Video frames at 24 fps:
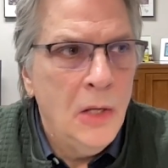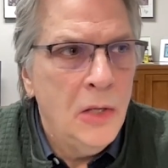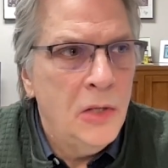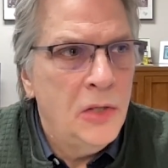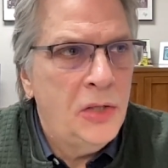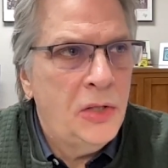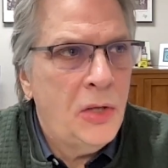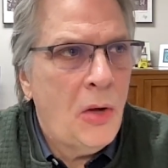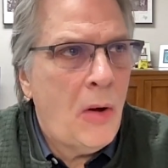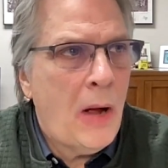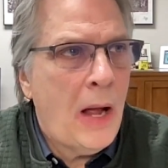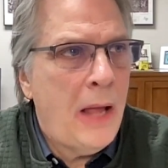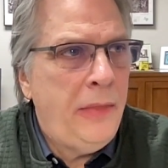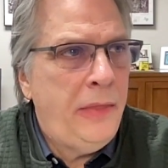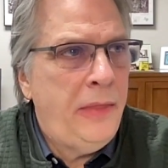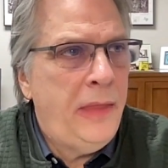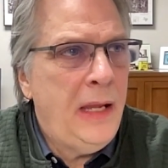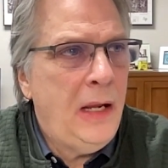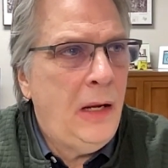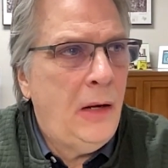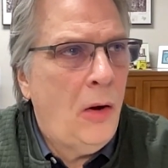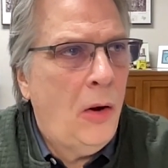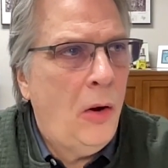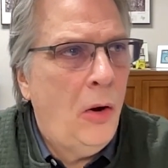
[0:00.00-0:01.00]
So I
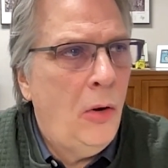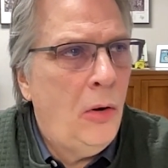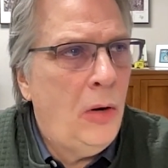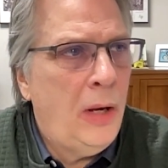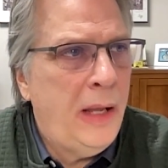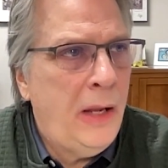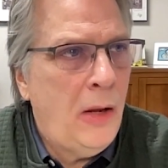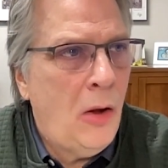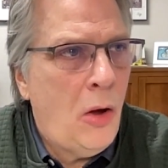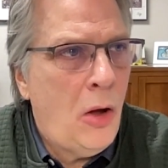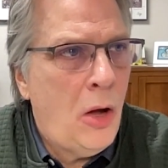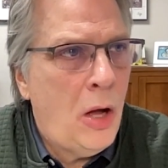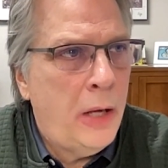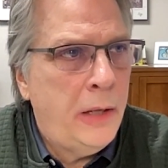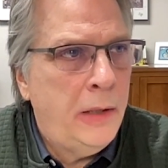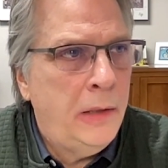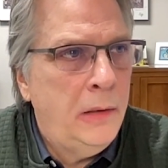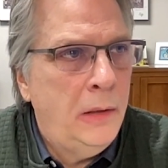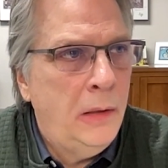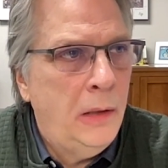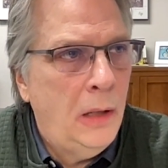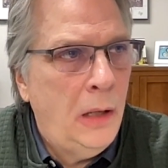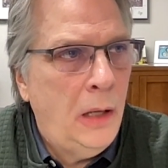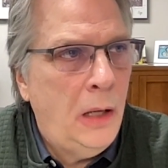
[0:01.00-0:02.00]
think early
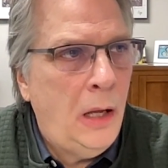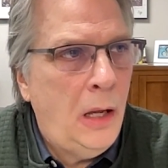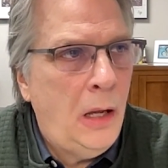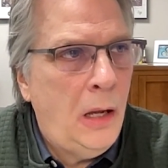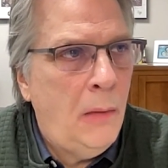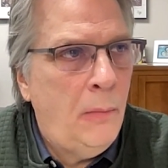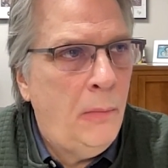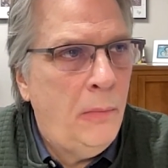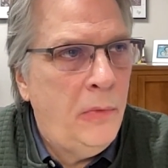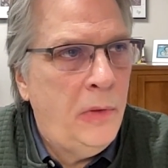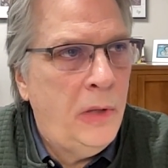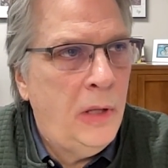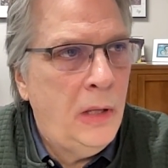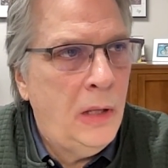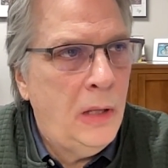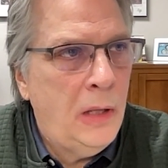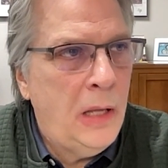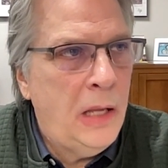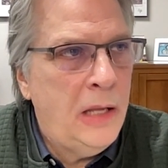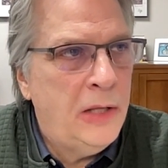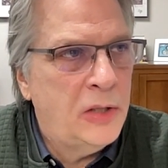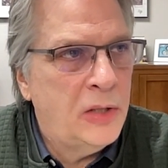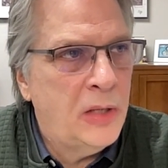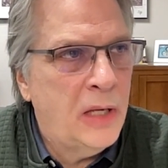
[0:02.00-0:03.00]
on,
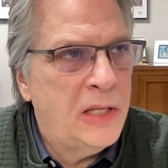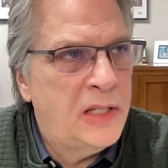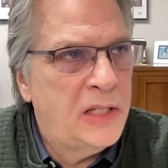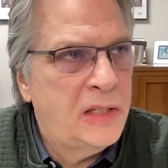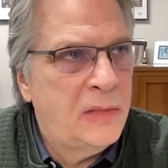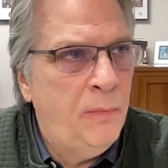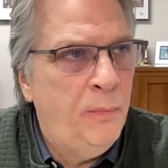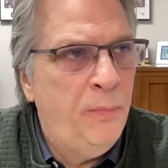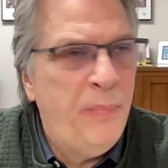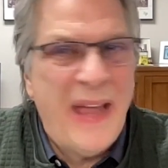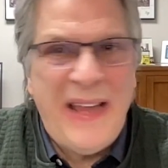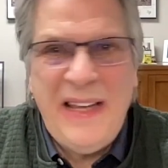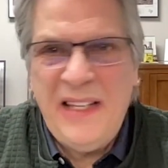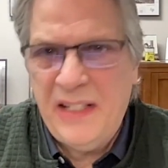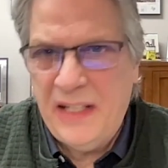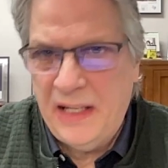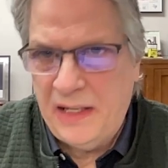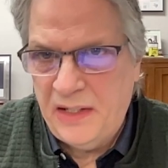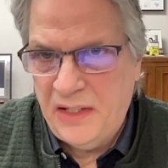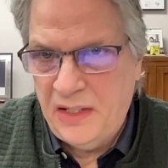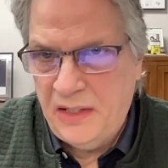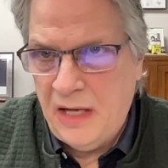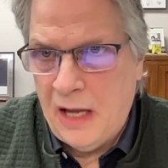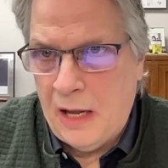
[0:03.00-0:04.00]
it's
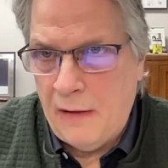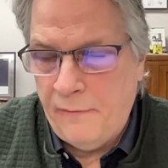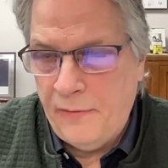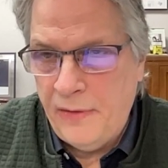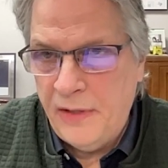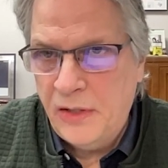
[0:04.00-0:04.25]
basic stuff.